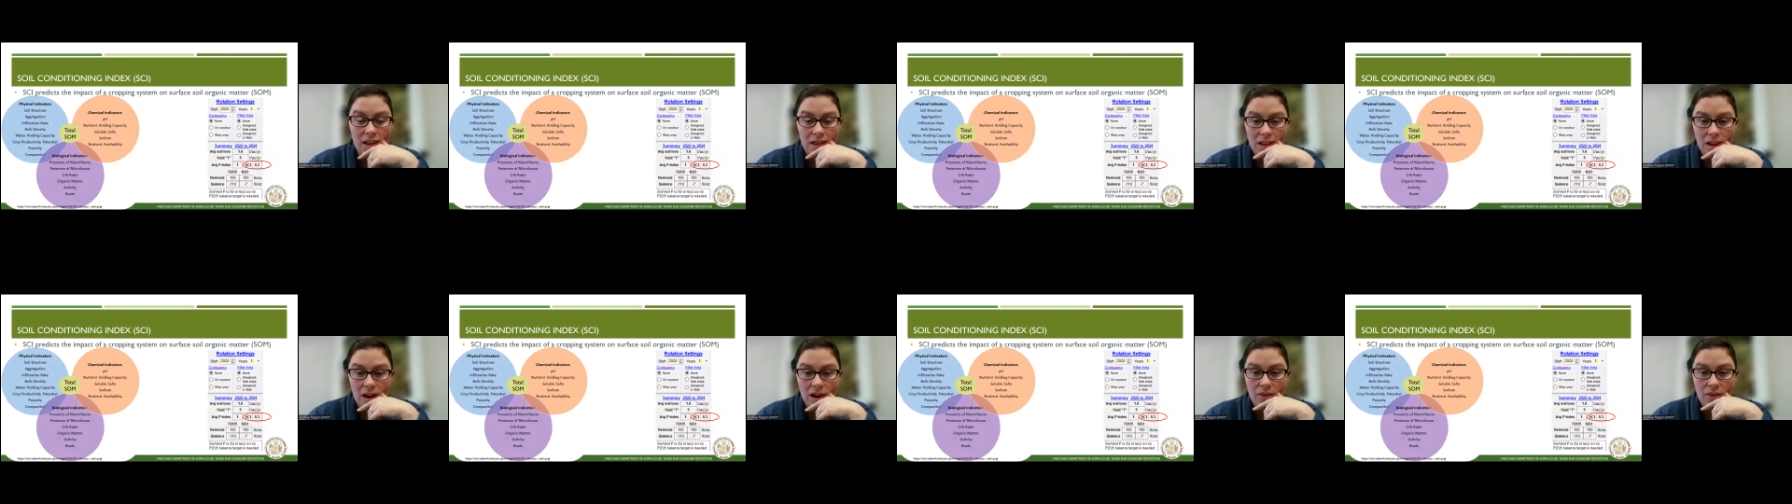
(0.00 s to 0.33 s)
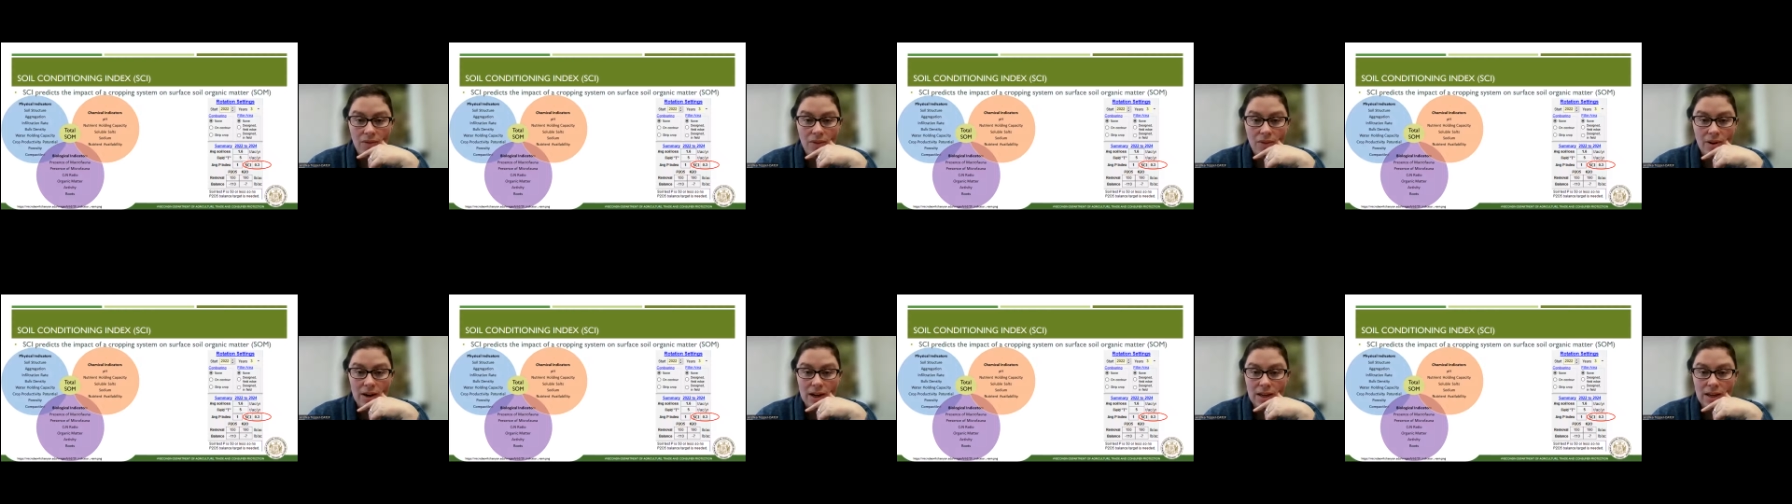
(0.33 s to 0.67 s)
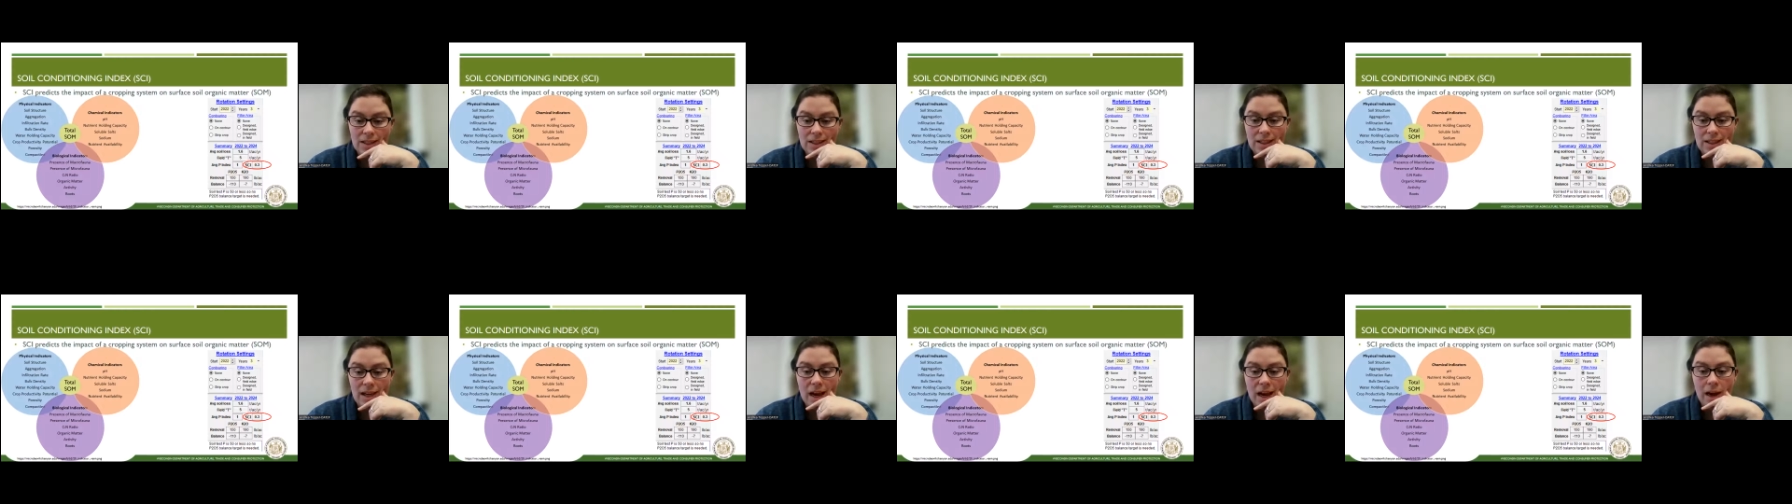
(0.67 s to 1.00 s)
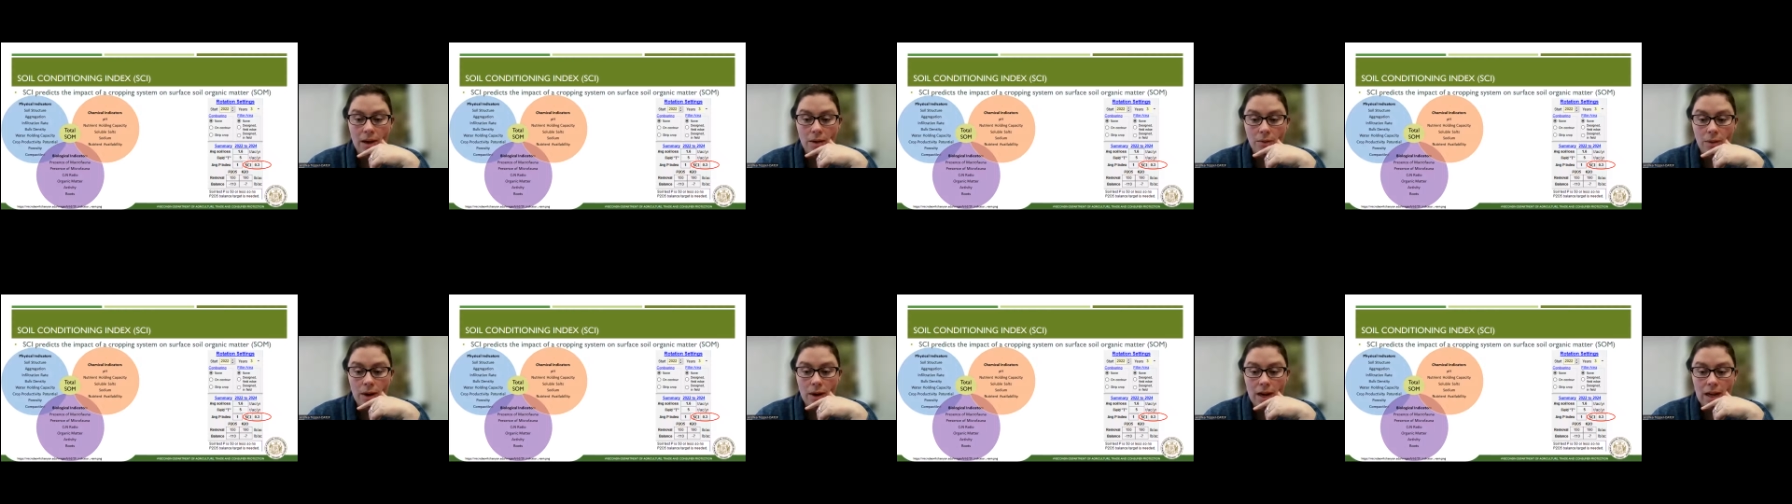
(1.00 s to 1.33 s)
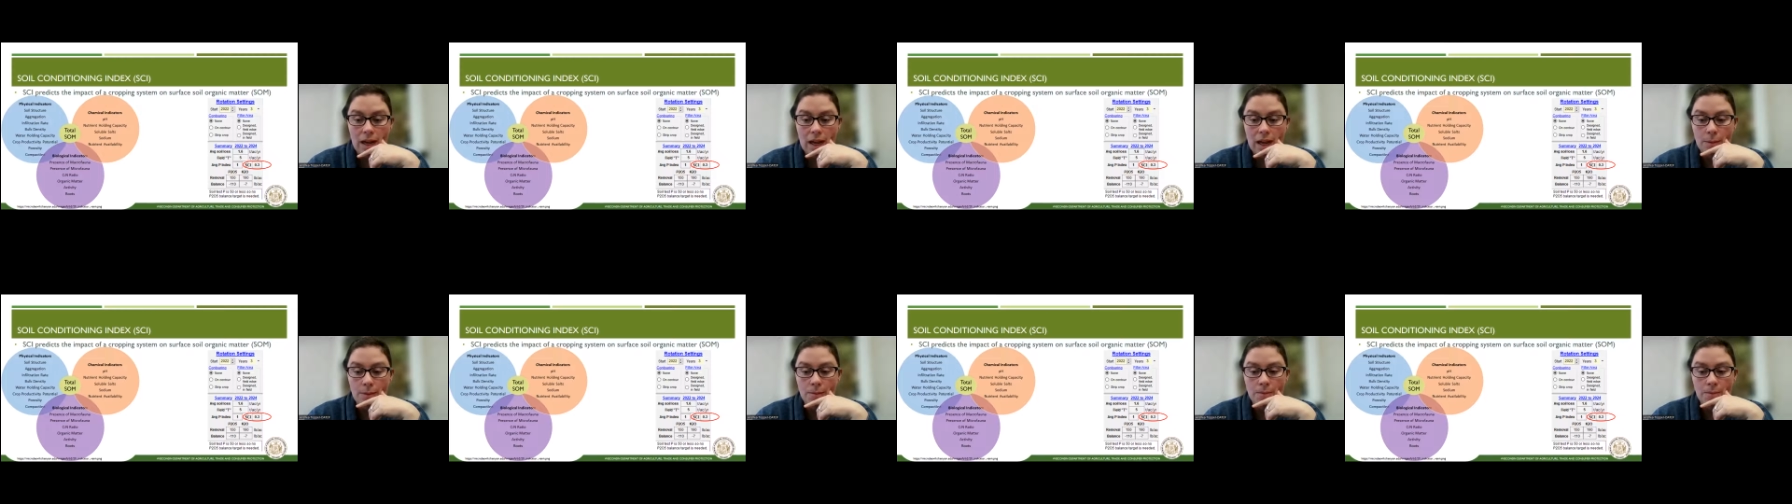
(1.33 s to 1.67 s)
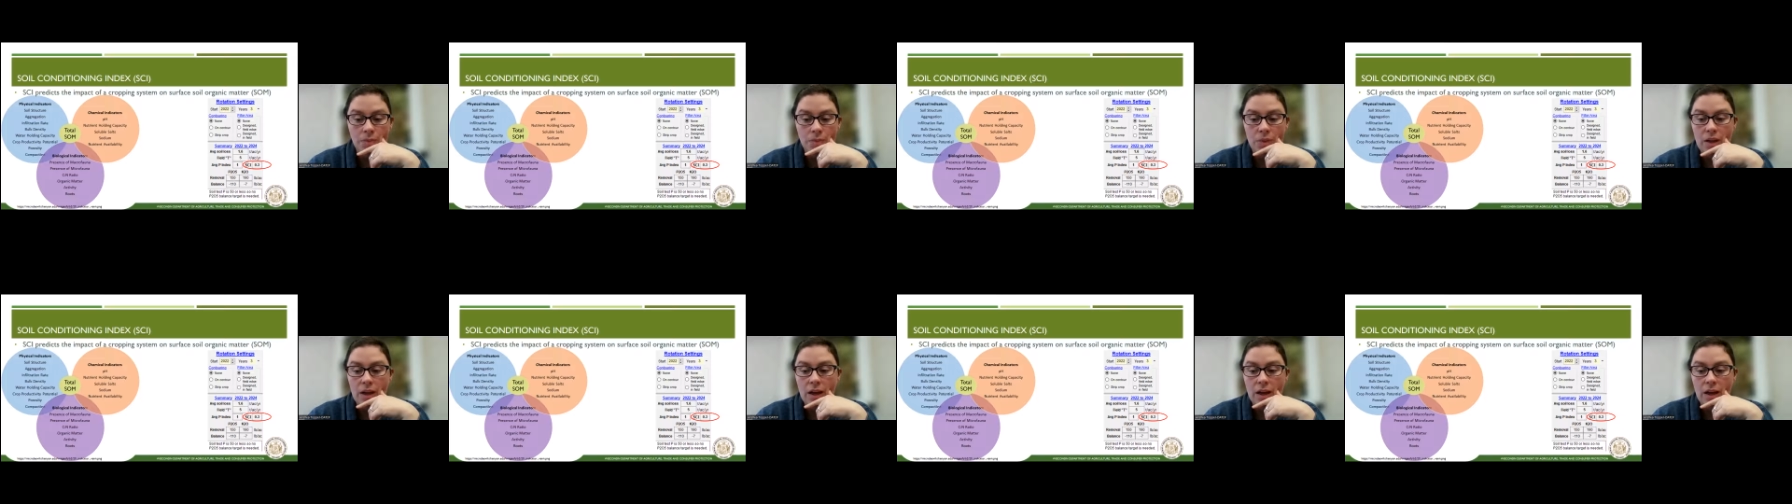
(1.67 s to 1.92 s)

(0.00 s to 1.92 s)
in there for an SCI rating,